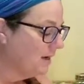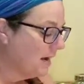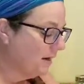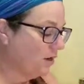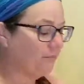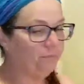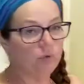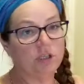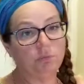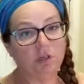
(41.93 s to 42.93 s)
I don't know.
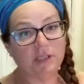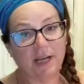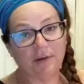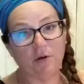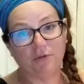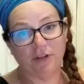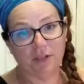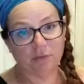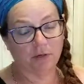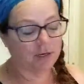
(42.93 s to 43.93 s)
We'll see. Hopefully this
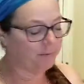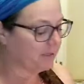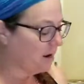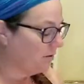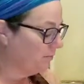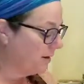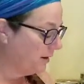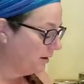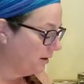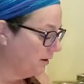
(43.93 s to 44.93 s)
one comes out better.
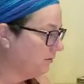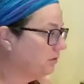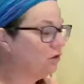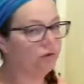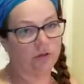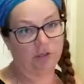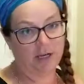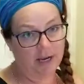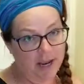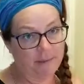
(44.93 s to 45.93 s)
Joe's just
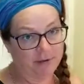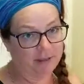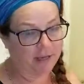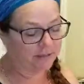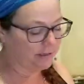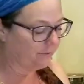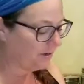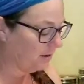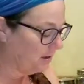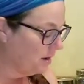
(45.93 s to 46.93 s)
saying happy
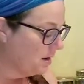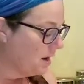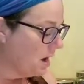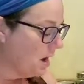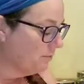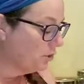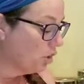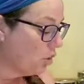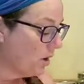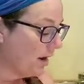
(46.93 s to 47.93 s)
Thanksgiving.
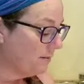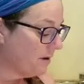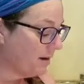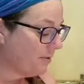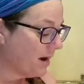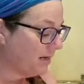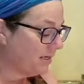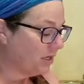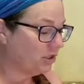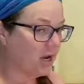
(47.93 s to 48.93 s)
So in my pie
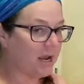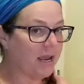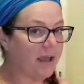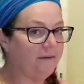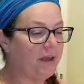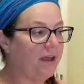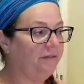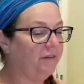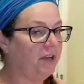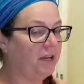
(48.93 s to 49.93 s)
dish, I have a
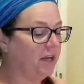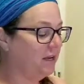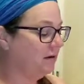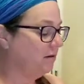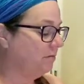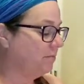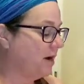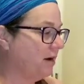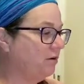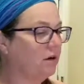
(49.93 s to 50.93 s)
vegan
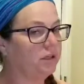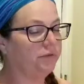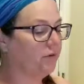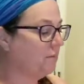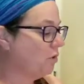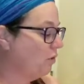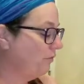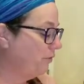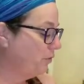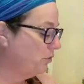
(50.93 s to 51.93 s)
pie crust from Whole
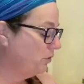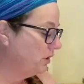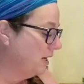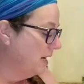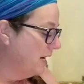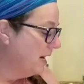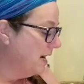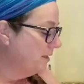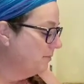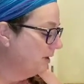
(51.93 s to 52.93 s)
Foods.
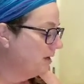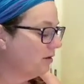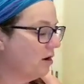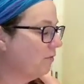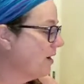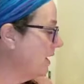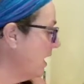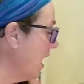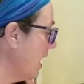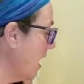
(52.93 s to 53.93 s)
In the blender already,
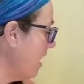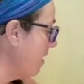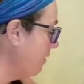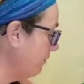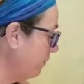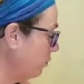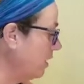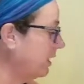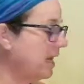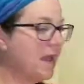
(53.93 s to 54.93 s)
I have
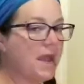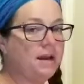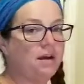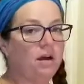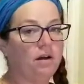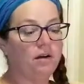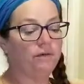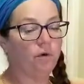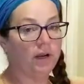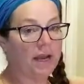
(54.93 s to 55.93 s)
1 can of
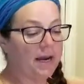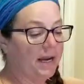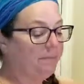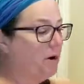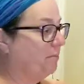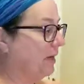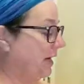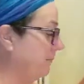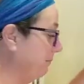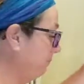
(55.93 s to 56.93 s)
organic
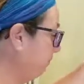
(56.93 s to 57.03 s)
pumpkin.